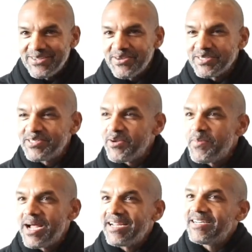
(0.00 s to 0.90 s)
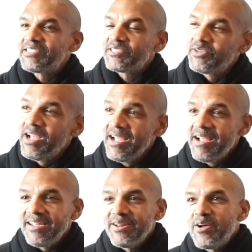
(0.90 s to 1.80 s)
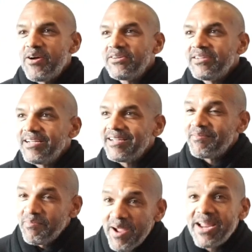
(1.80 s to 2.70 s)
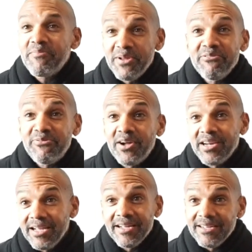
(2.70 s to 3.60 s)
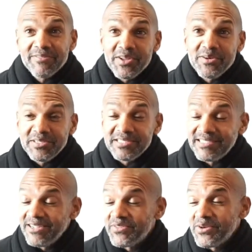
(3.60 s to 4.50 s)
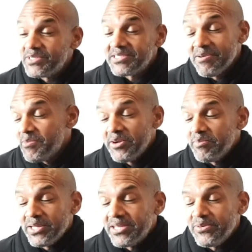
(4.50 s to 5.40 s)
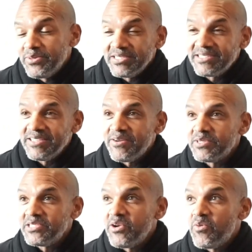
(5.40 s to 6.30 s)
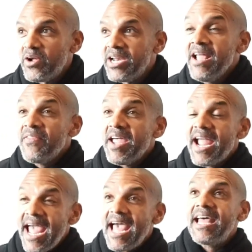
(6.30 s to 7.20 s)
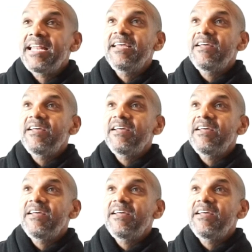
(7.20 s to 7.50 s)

was nobody in a suit. It might have been funny if there was someone, but there was no one. They had